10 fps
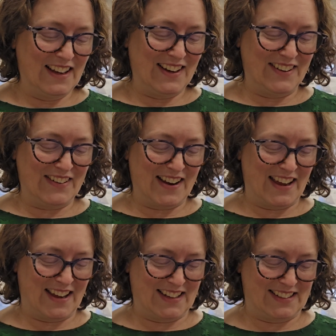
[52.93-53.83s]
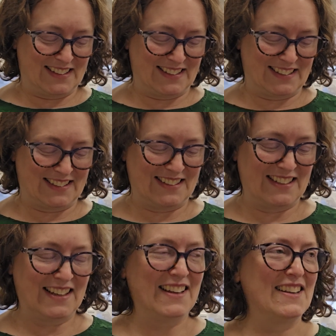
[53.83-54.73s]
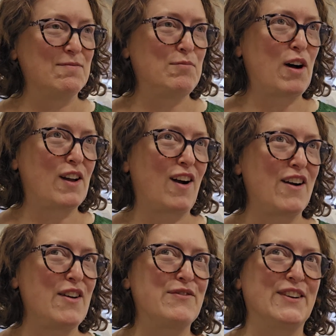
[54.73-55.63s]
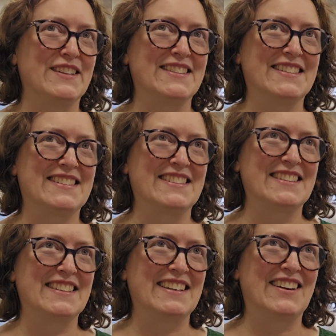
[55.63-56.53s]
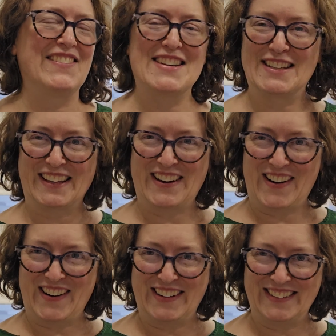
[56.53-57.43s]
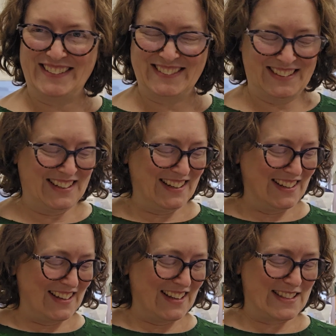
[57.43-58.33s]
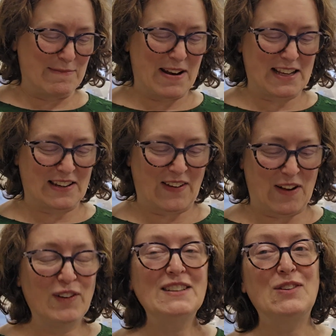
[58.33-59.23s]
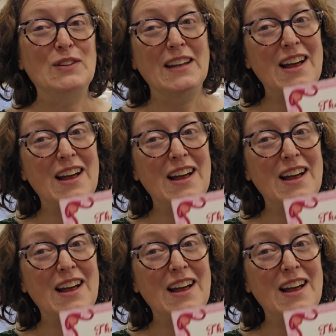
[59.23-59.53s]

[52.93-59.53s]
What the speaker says: All right. Card out first. I'll read you the card. And someone asked if I always hold it